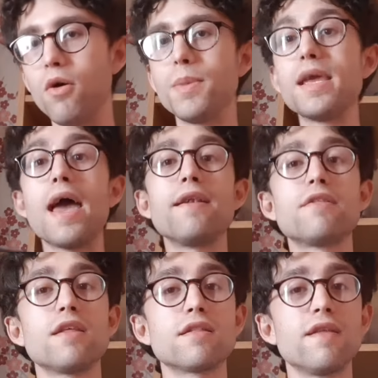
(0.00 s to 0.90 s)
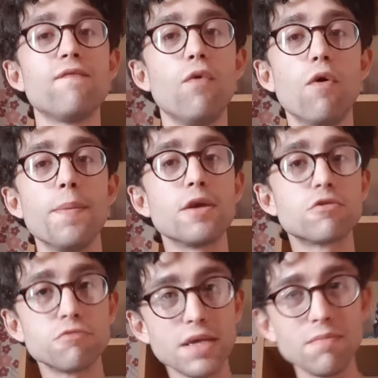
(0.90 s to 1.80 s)
on the N64 and the
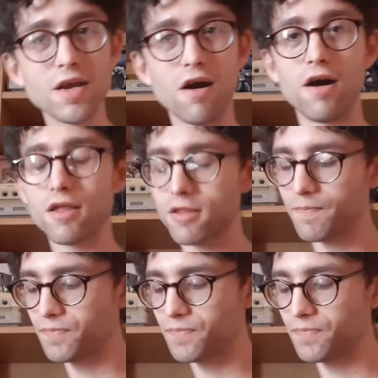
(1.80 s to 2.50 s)
Dreamcast.